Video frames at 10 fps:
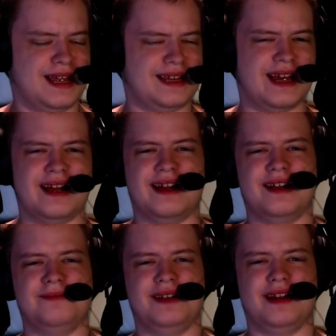Yeah,
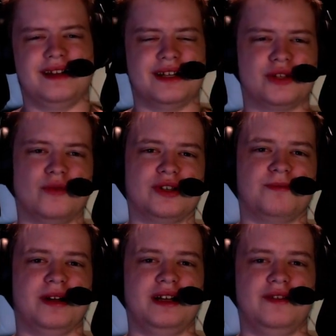I mean, I guess it wasn't
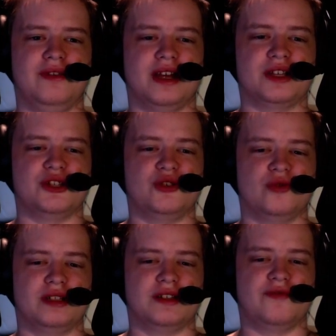bad. If you guys
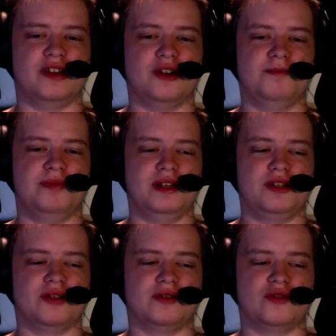enjoyed this video, be
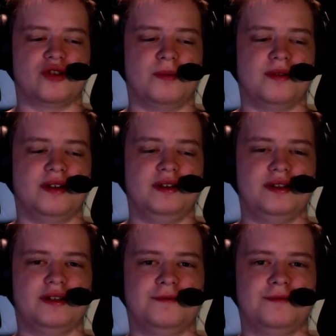sure to drop a like,